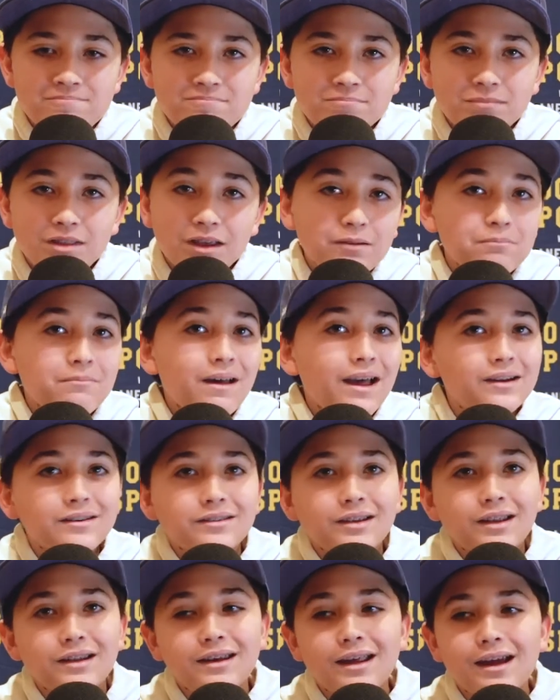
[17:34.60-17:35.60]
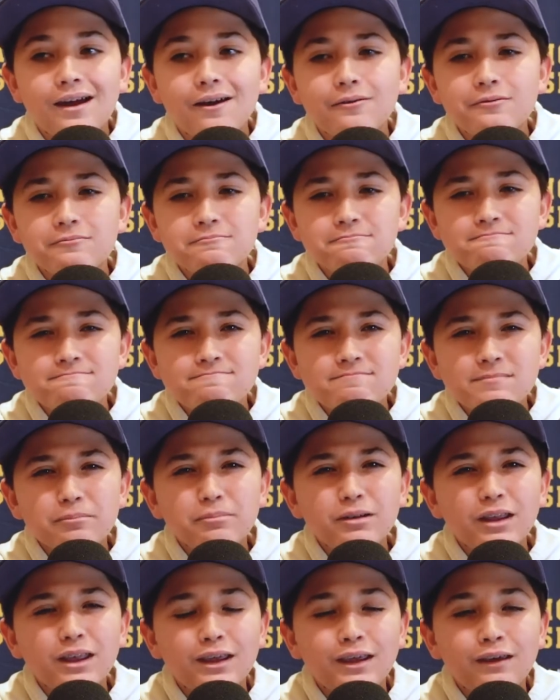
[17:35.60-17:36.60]
Looking back on that now, I'd
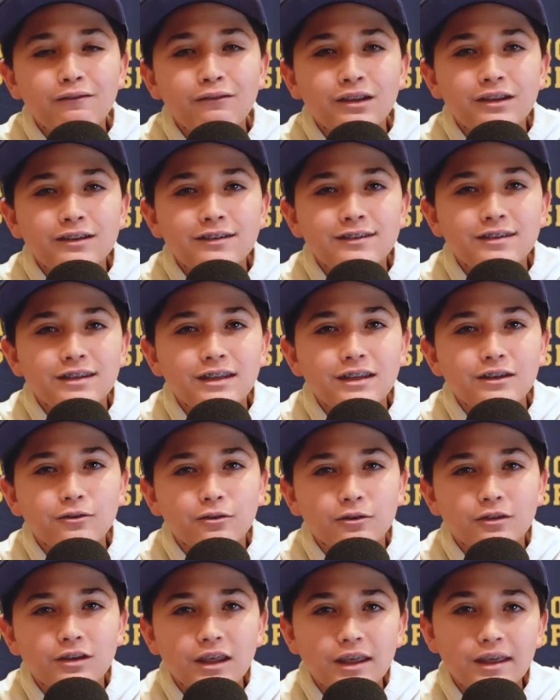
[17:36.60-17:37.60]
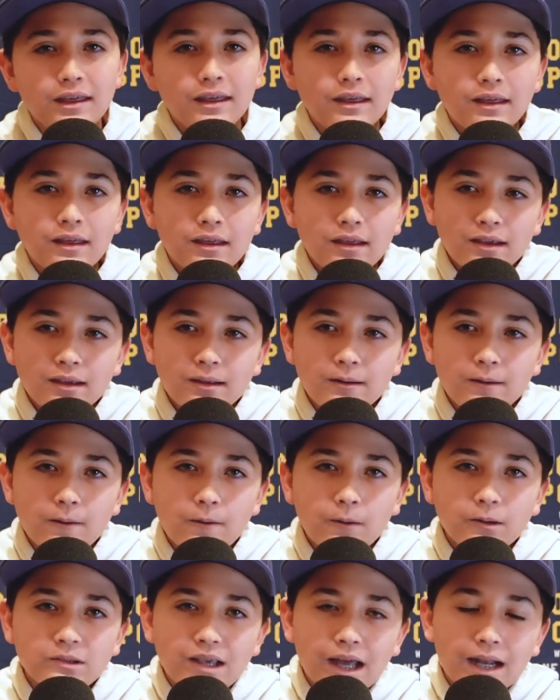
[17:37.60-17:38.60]
probably give it a C or a D.
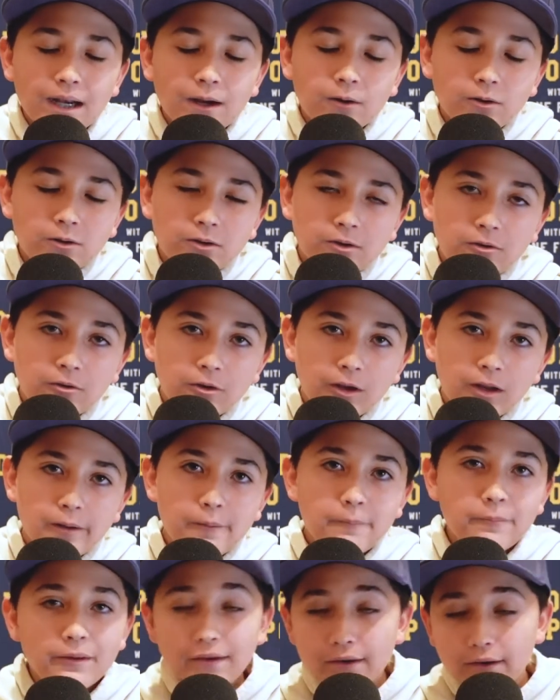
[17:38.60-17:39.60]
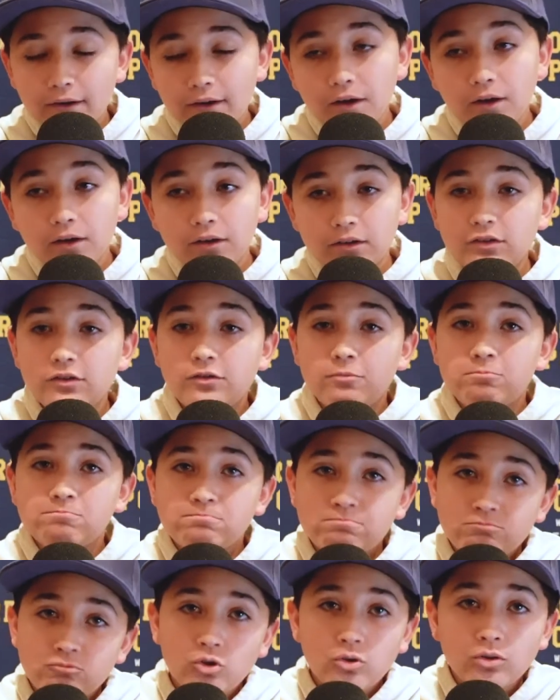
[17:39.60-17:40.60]
It's kind of hard to grade it because
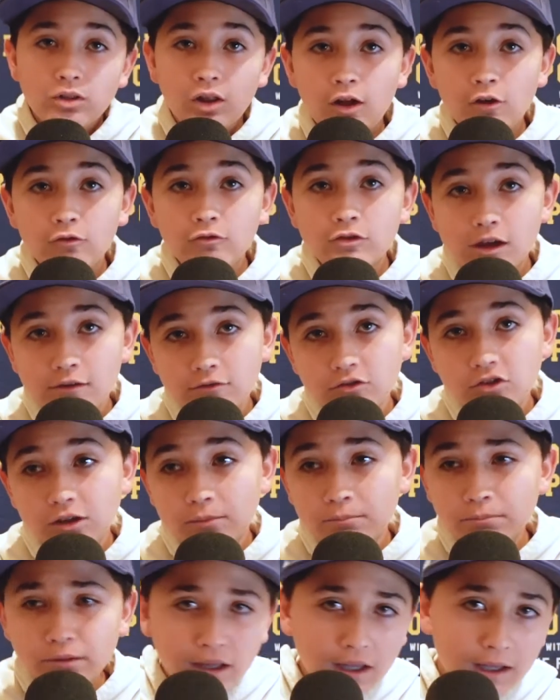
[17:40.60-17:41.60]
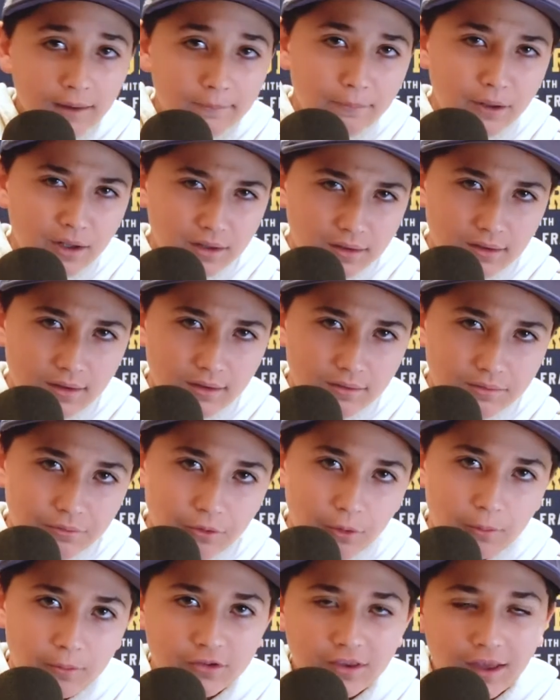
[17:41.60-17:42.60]
Jordan Love, we haven't seen him play, but
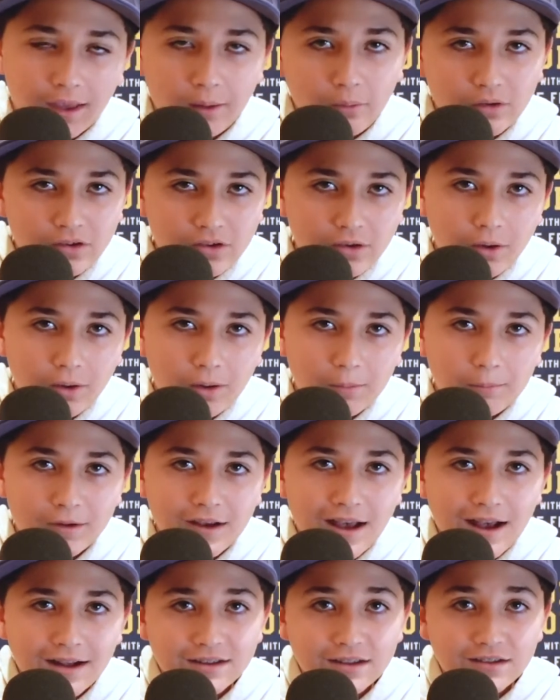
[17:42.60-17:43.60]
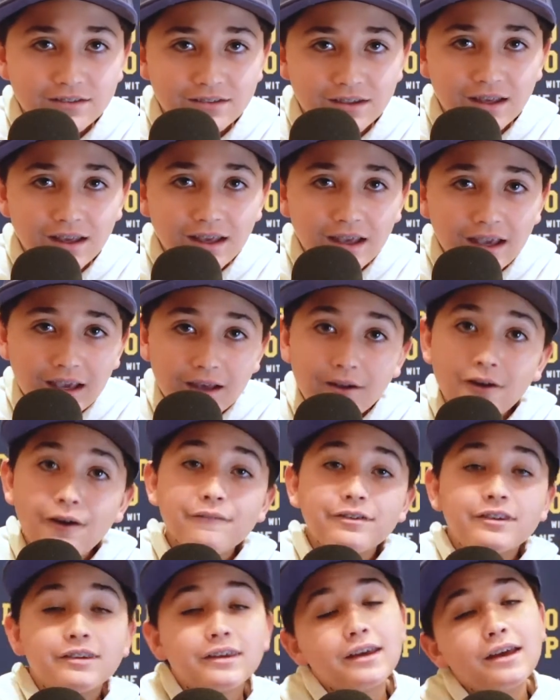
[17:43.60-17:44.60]
rumors that he wasn't good in practice. And
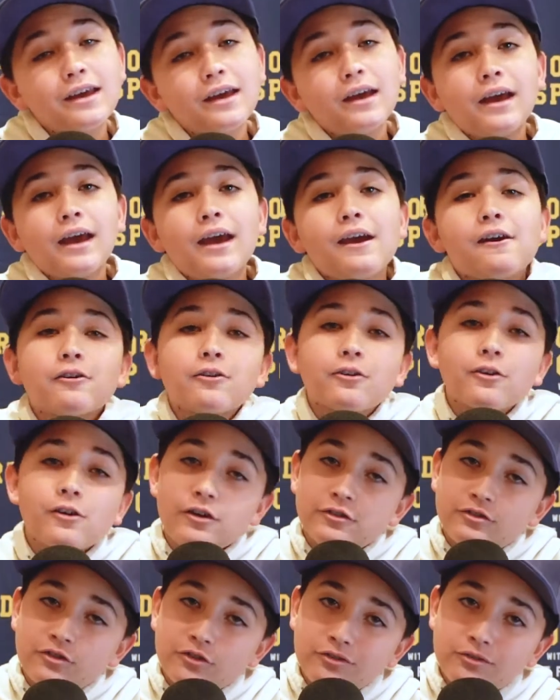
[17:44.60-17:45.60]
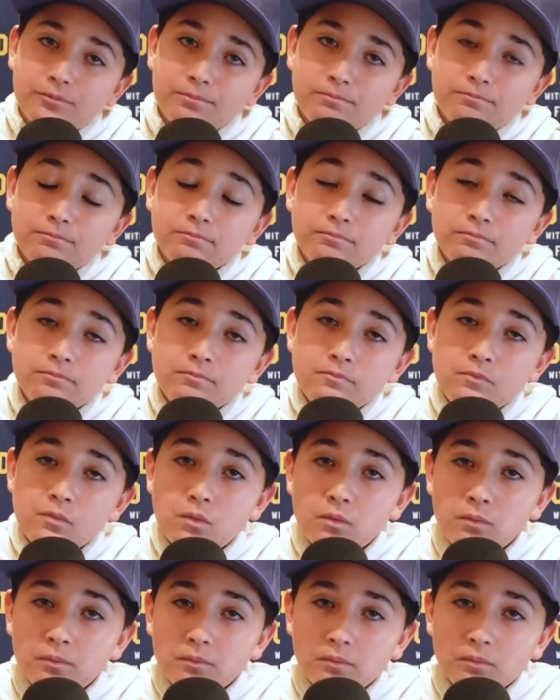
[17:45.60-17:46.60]
obviously, Aaron Rodgers
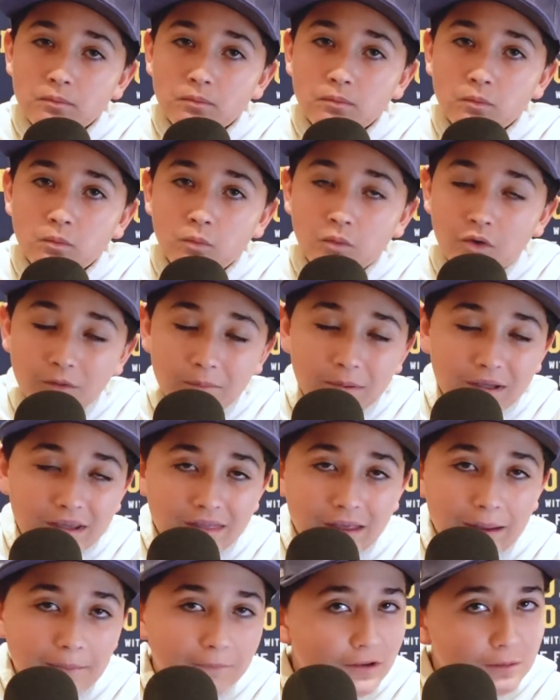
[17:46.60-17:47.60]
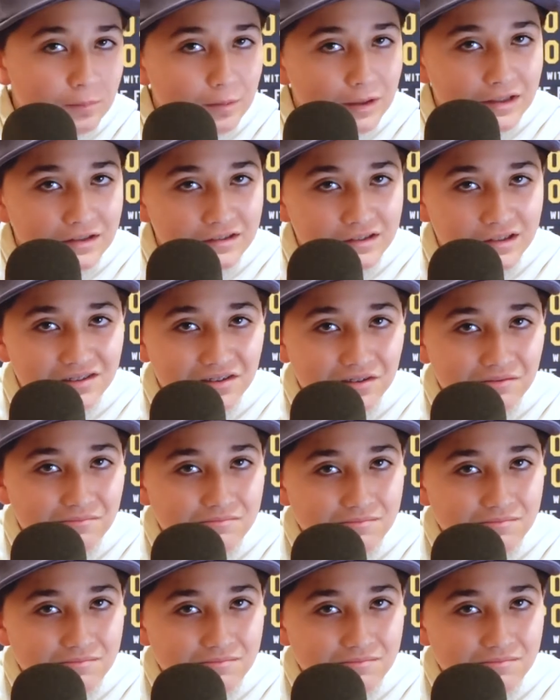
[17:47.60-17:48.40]
will be the MVP this season.